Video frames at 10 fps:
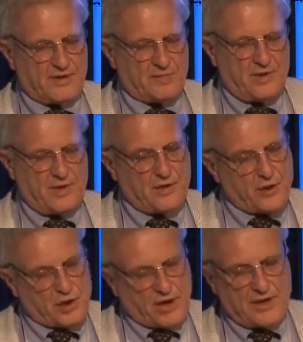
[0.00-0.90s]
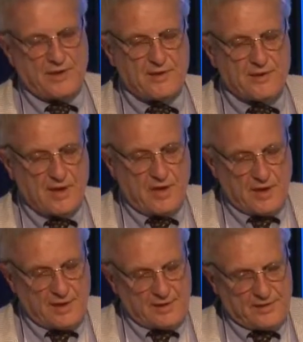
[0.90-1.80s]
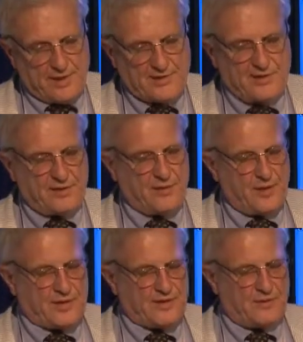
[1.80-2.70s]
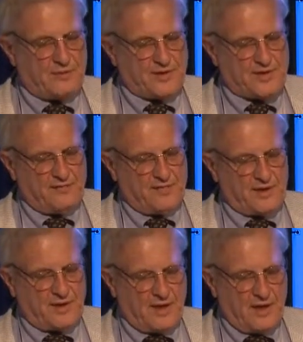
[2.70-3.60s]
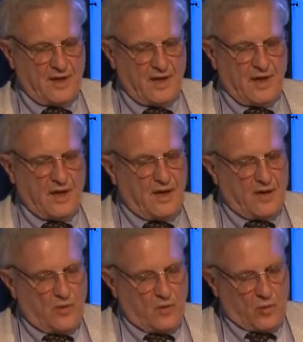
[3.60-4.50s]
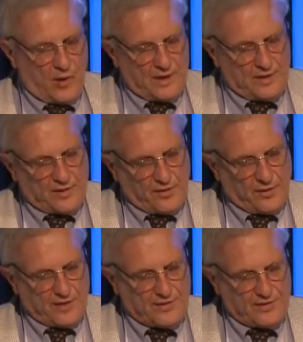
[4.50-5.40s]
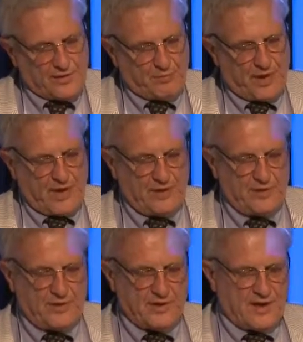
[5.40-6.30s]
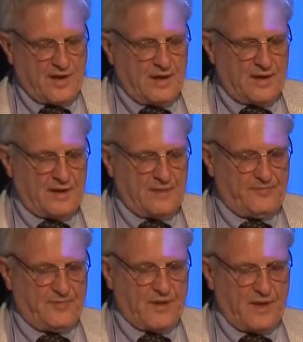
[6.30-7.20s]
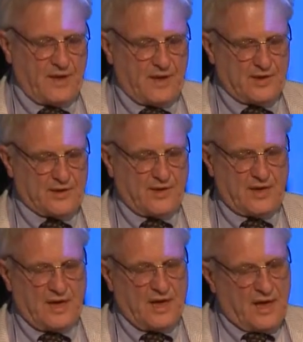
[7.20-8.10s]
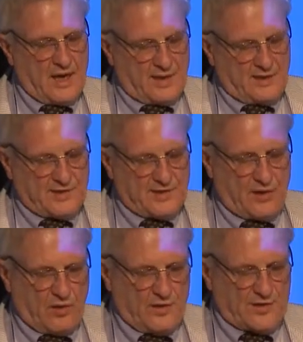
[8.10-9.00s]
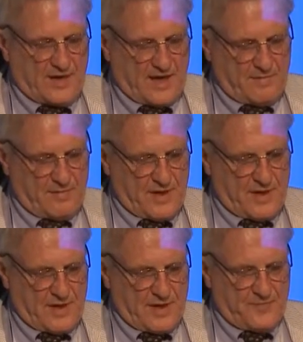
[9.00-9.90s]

speed, China is testing the US in the Pacific, where it threatens Japan, a US ally, and so on. This is the oldest game in